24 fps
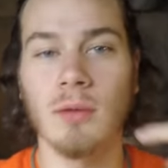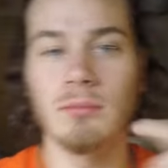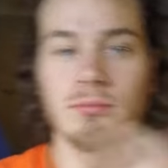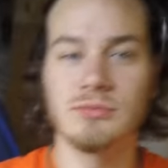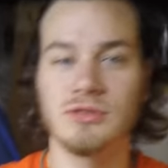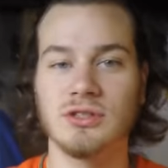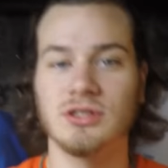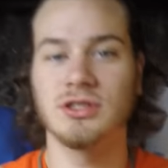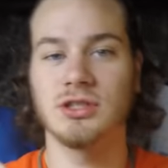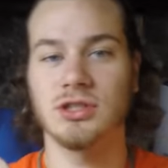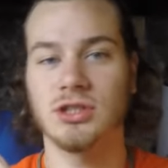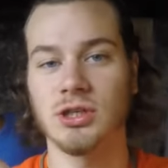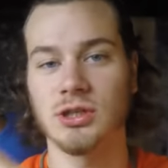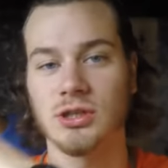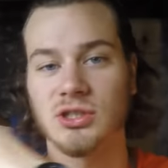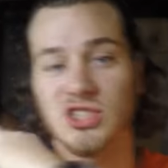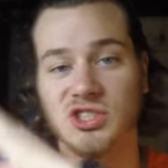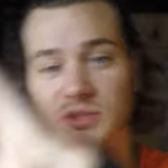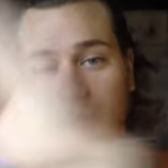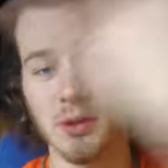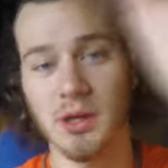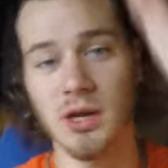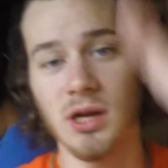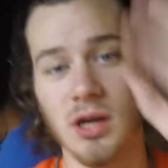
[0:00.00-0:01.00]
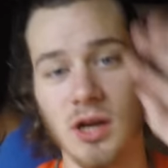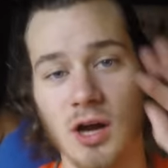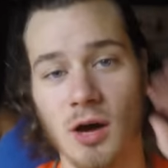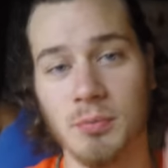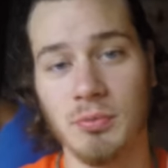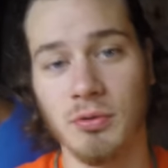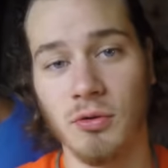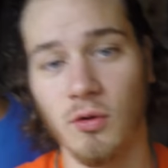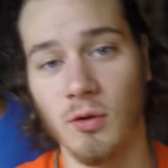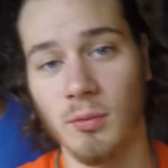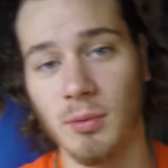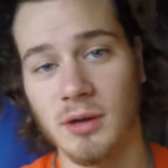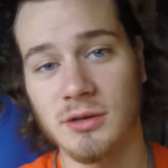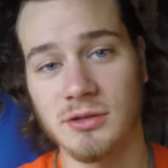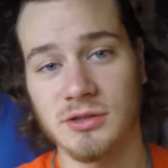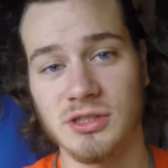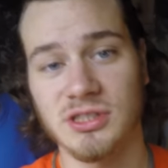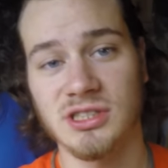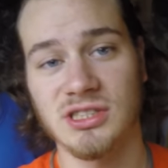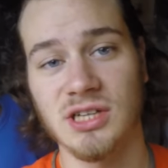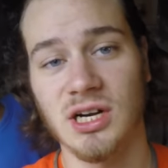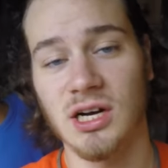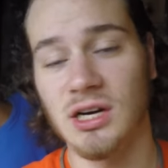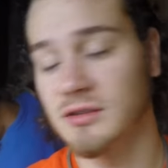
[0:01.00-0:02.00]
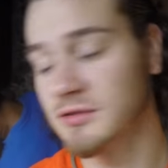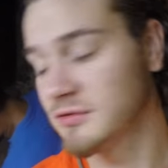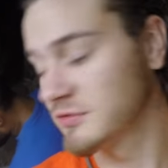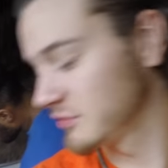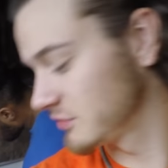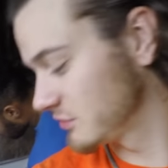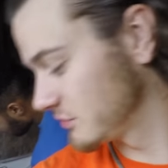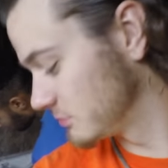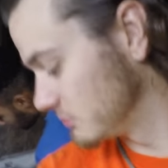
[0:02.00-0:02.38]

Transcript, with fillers: I'm just gonna speed it up through a bunch of stuff.